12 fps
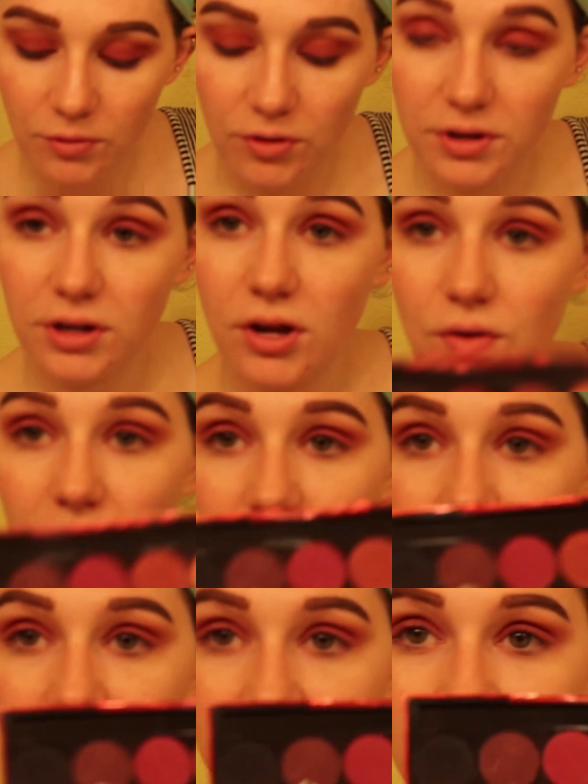going to go in
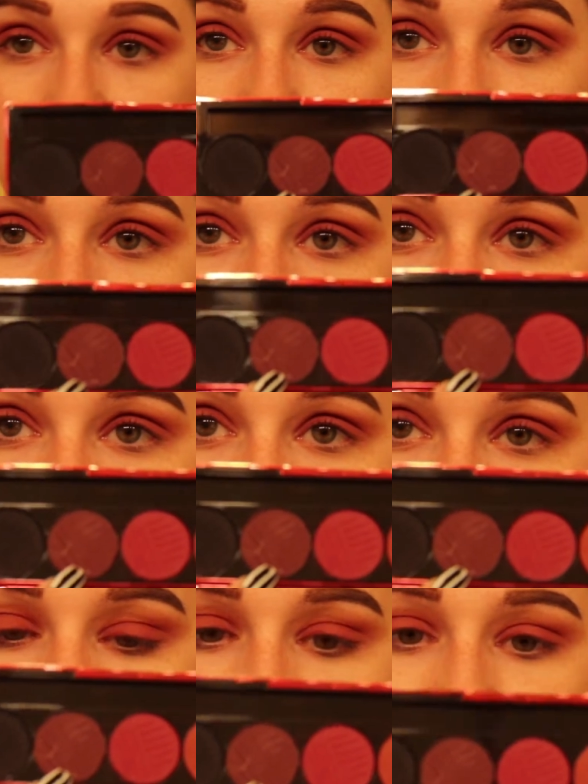with this dark
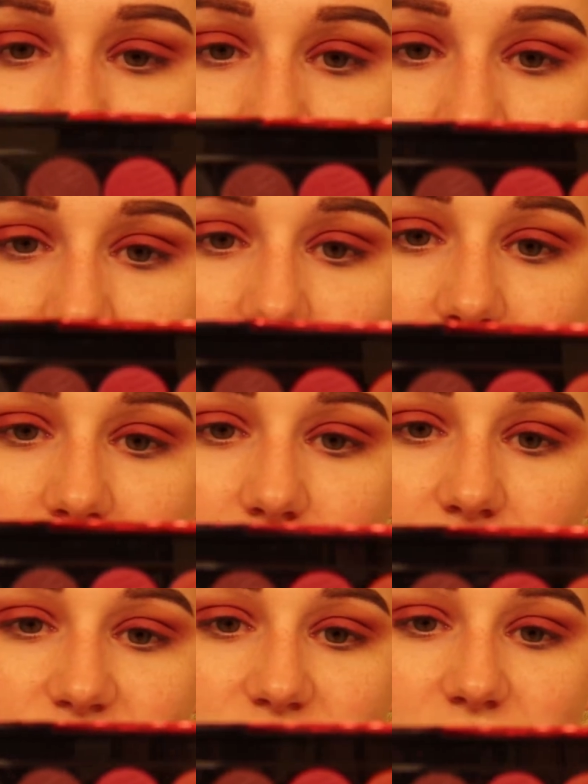plum purple color, which is